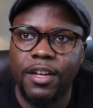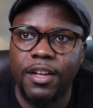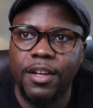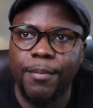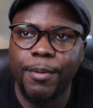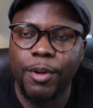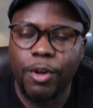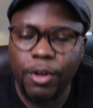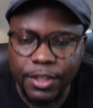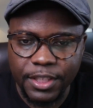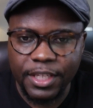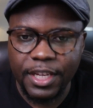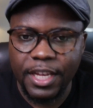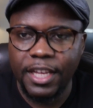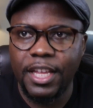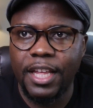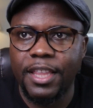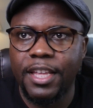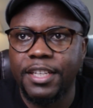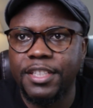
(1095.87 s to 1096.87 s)
Because
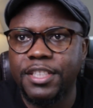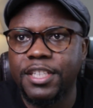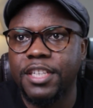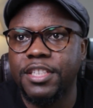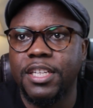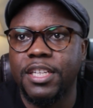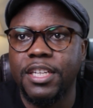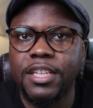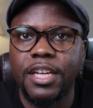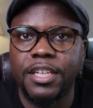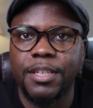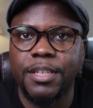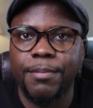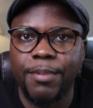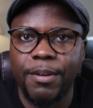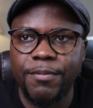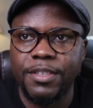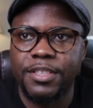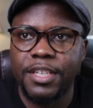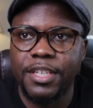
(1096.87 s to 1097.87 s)
Kenya, they change leadership
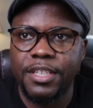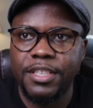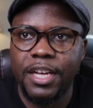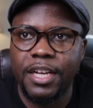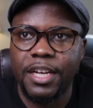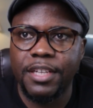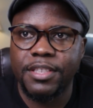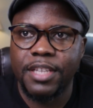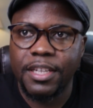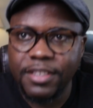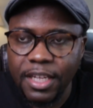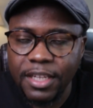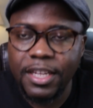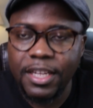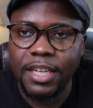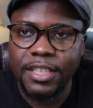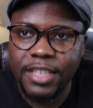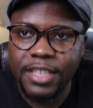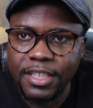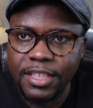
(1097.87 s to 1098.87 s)
every 10 years. Tanzania
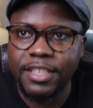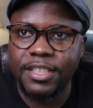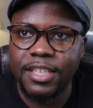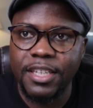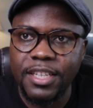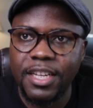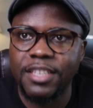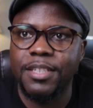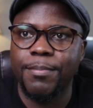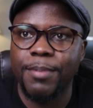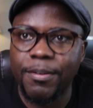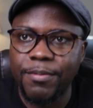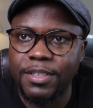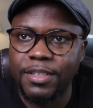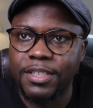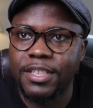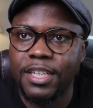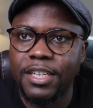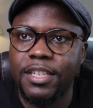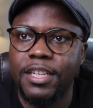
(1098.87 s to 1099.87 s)
changes leadership every
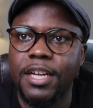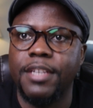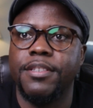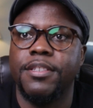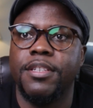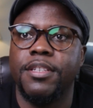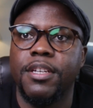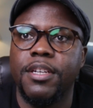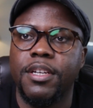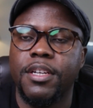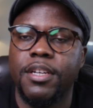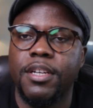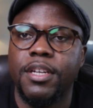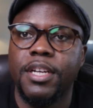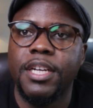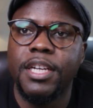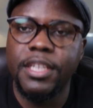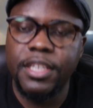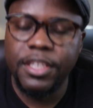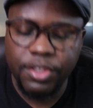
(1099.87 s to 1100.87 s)
10 years.
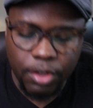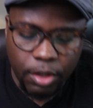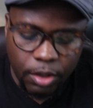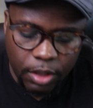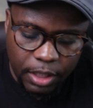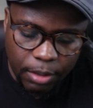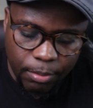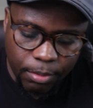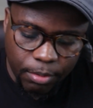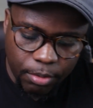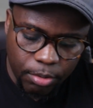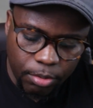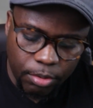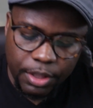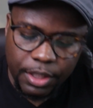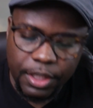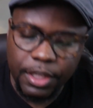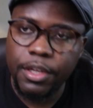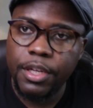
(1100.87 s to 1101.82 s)
It is only Burundi,